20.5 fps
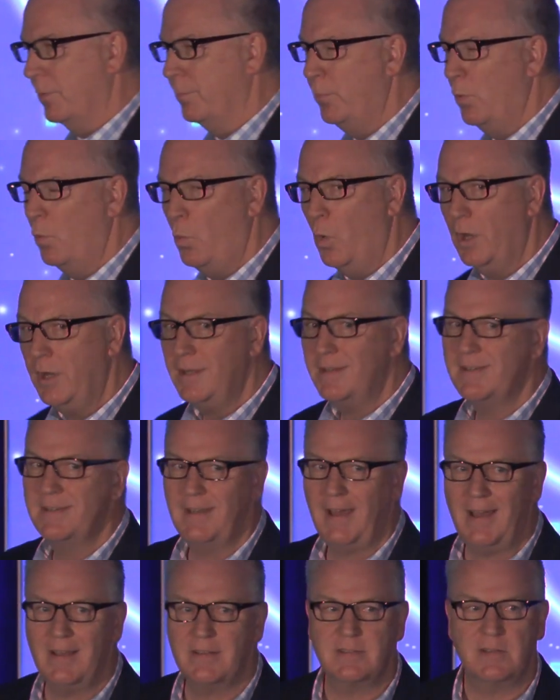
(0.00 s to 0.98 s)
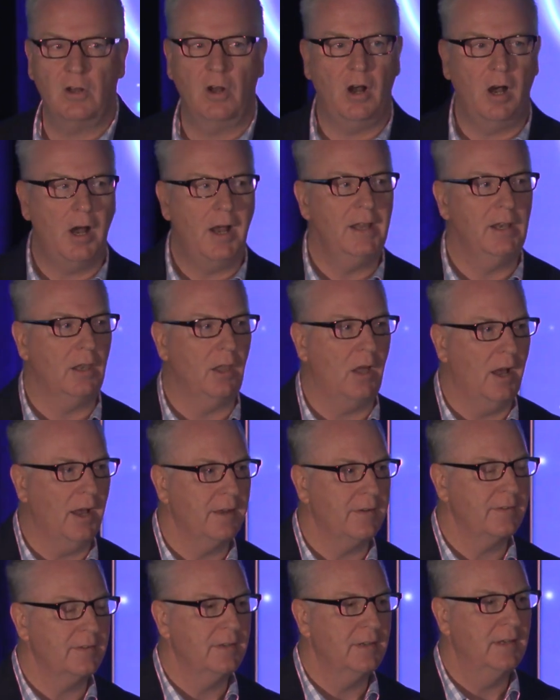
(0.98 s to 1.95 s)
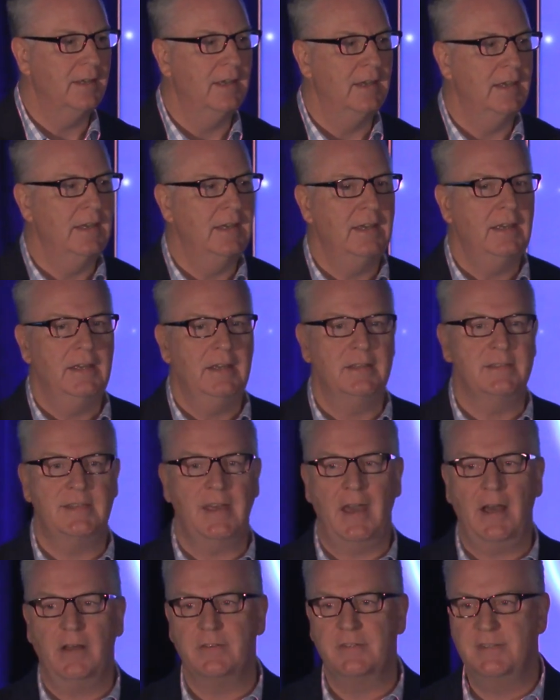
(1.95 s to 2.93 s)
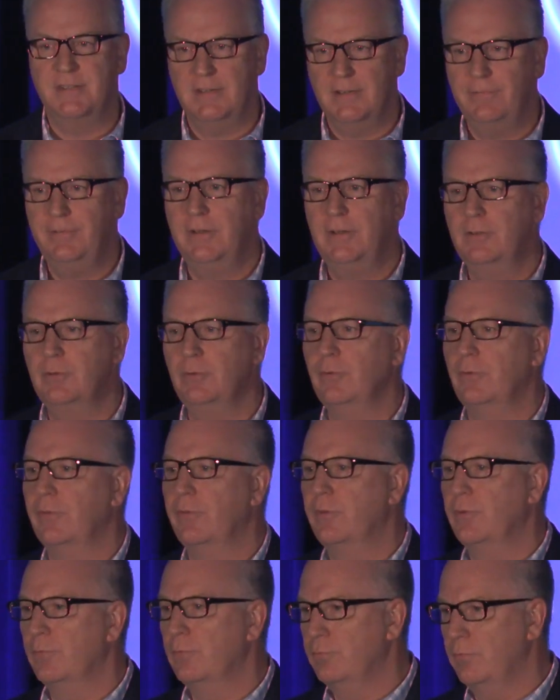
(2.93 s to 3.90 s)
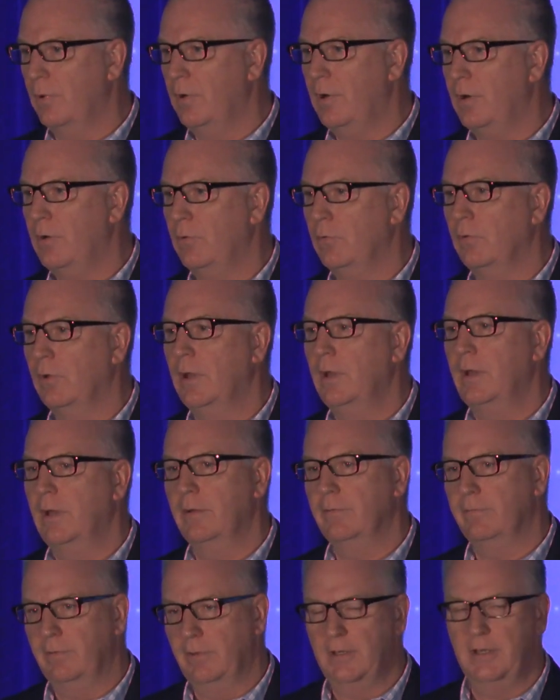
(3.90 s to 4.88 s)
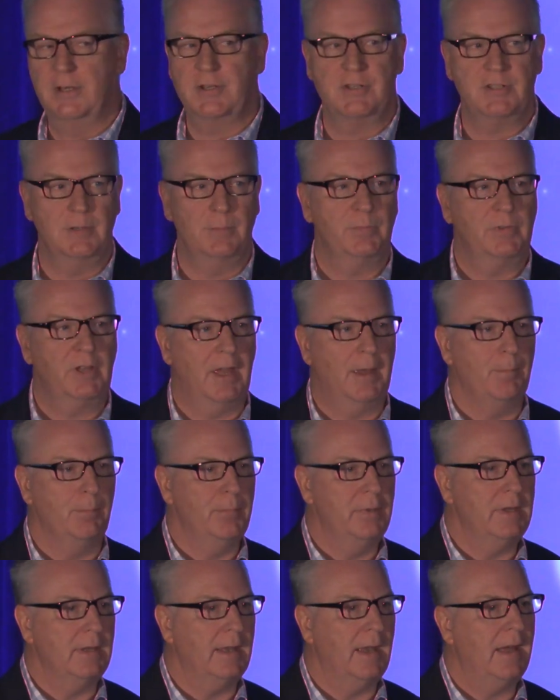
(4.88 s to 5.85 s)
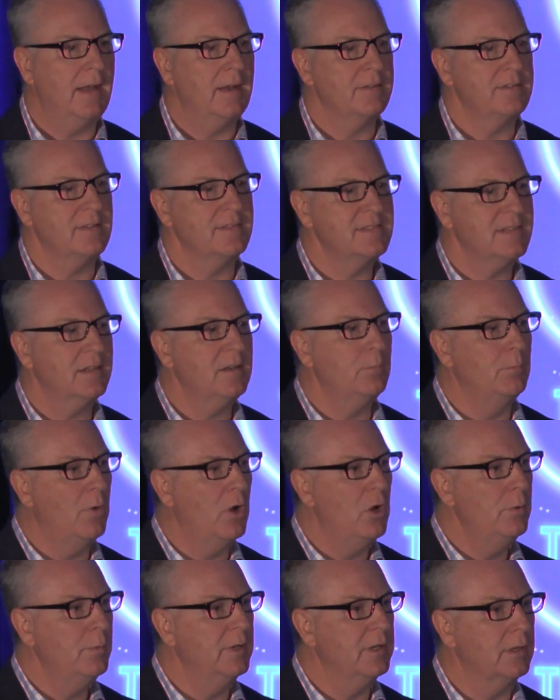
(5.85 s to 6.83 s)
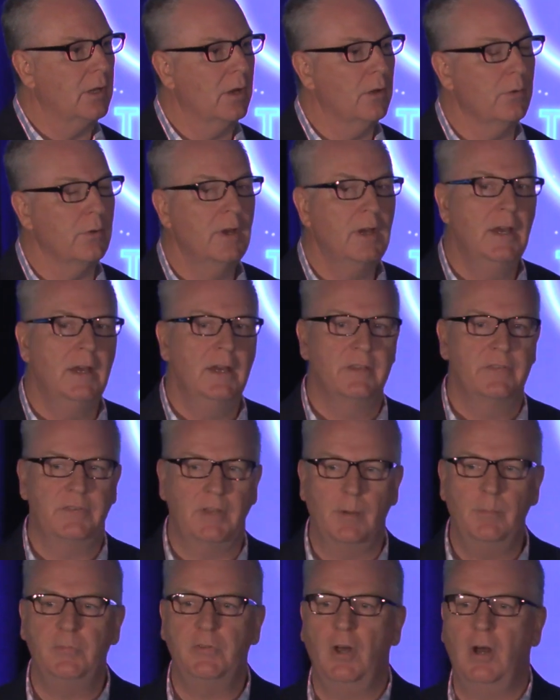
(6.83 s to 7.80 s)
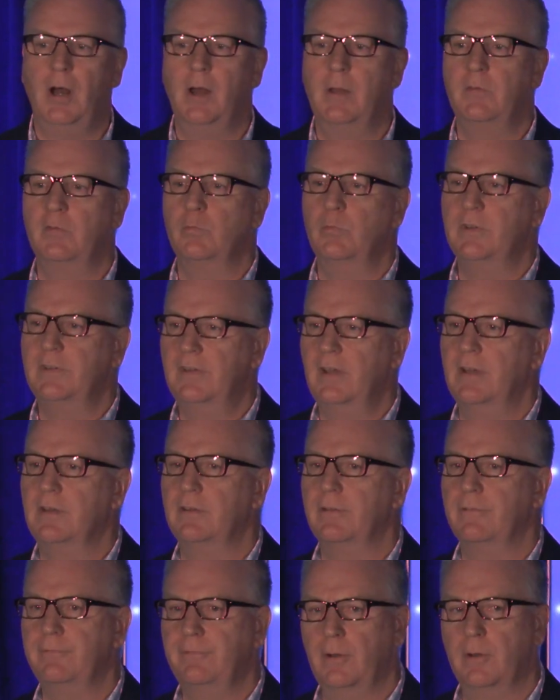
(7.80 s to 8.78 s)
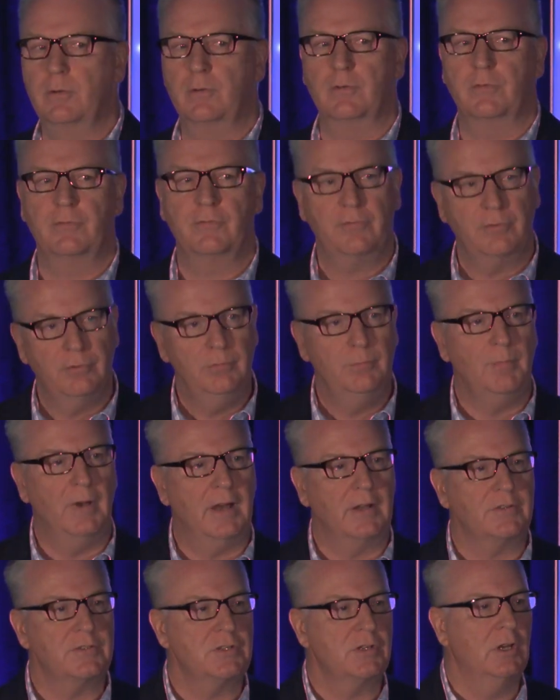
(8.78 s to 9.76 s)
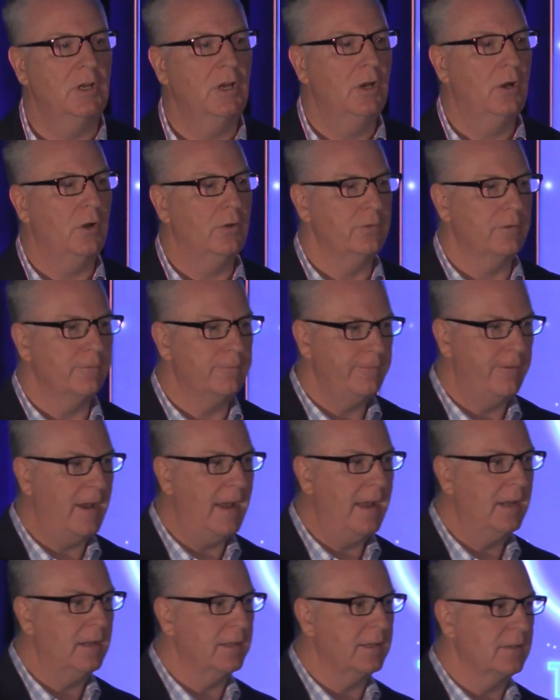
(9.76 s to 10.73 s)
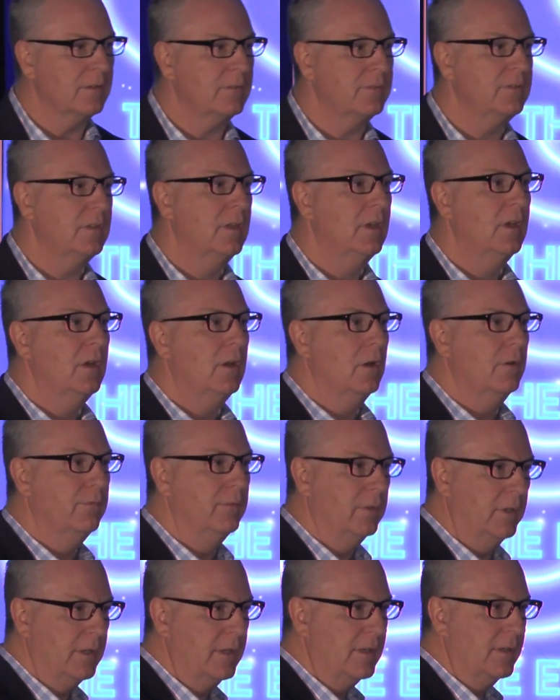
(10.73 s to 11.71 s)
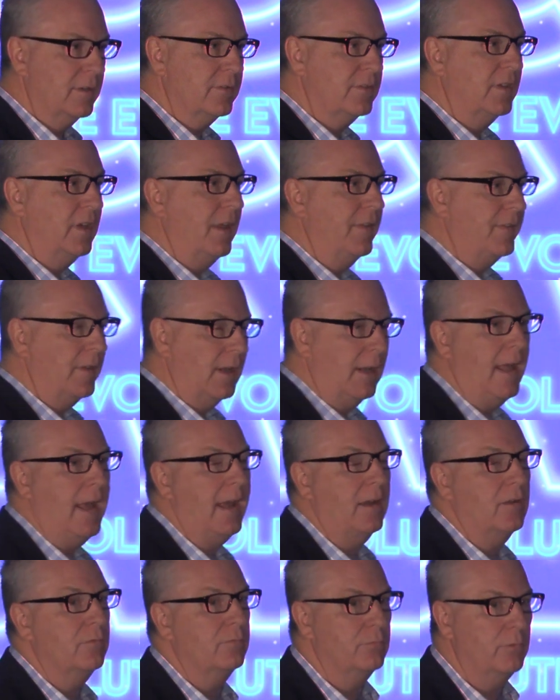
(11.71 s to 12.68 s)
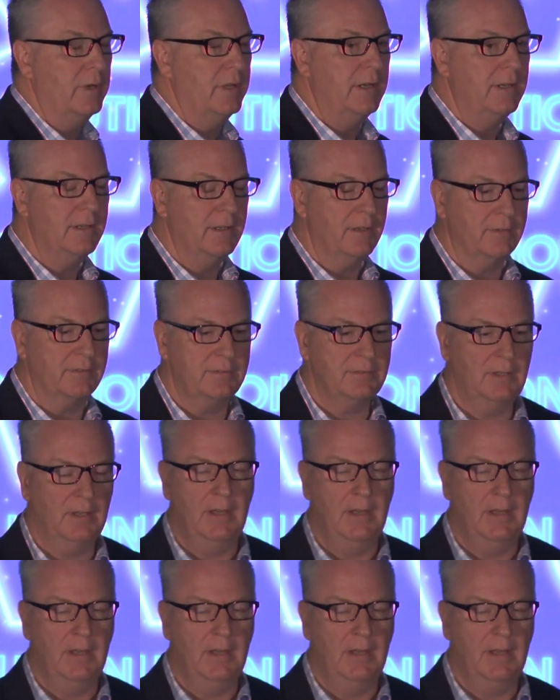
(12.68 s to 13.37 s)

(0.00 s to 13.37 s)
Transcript: But what it does highlight is how difficult the role of leadership can be. And as I said a moment ago, sometimes we tend to focus too much on the failings of leaders and the lack of readiness.